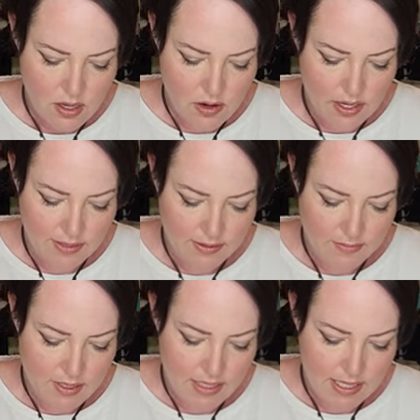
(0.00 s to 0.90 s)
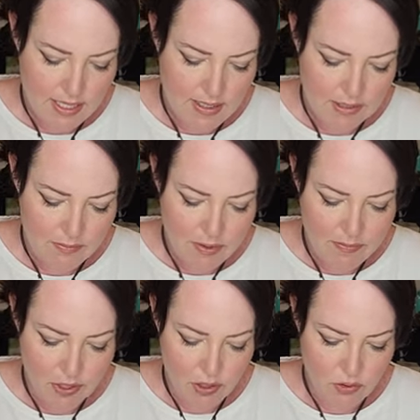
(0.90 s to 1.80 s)
All right, so I'm gonna get my
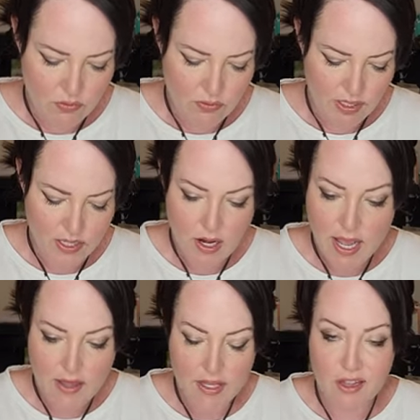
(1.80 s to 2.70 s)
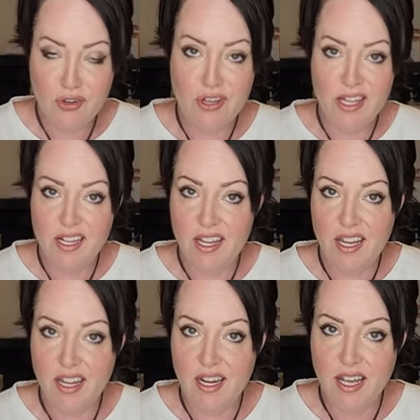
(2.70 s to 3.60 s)
bow. Here I had the glue gun
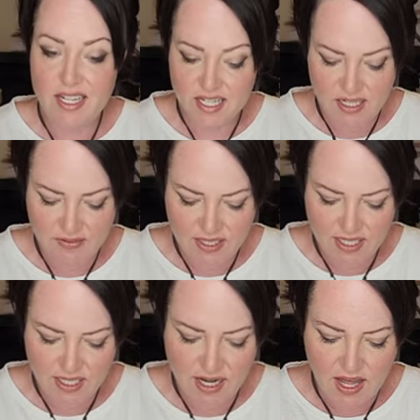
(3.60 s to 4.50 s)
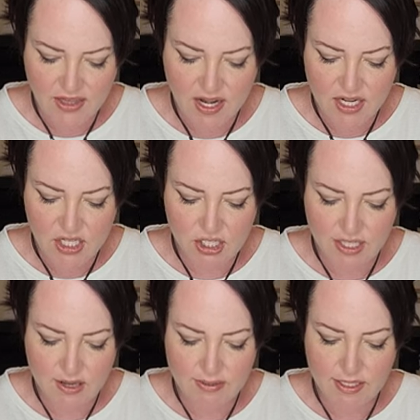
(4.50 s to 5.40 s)
and I didn't even need it. I thought
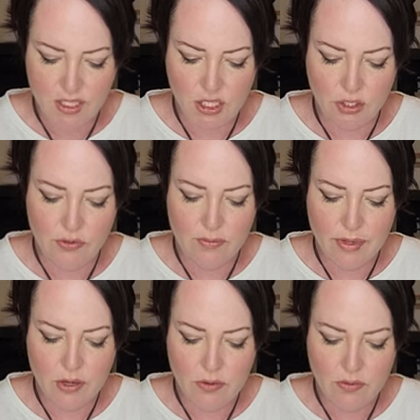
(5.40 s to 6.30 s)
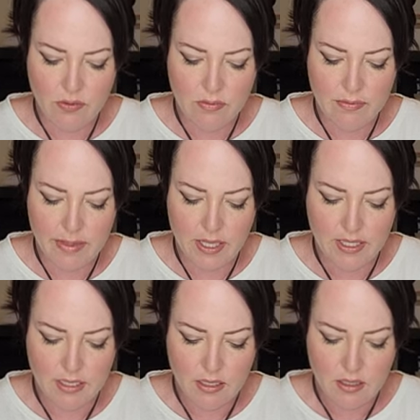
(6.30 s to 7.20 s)
initially I was gonna glue the bow, but